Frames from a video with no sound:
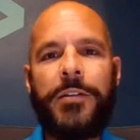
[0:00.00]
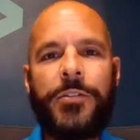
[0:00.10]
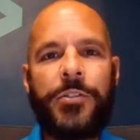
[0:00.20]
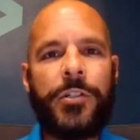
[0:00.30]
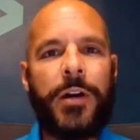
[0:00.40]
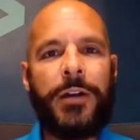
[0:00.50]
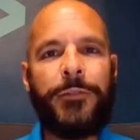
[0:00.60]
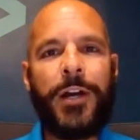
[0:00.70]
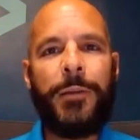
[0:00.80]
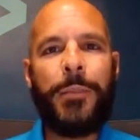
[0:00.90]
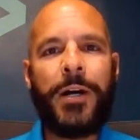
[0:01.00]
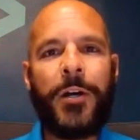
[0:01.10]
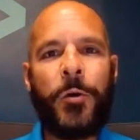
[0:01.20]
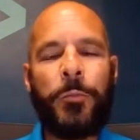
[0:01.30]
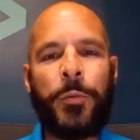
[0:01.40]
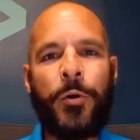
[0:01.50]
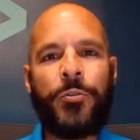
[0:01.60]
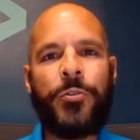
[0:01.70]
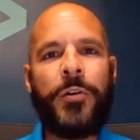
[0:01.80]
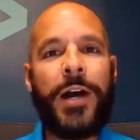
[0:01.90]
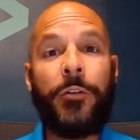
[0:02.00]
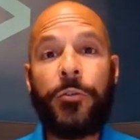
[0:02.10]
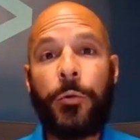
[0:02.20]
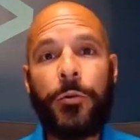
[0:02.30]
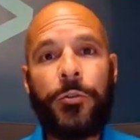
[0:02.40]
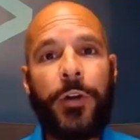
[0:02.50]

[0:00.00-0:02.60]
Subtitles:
it is, I've got my own personal outsourced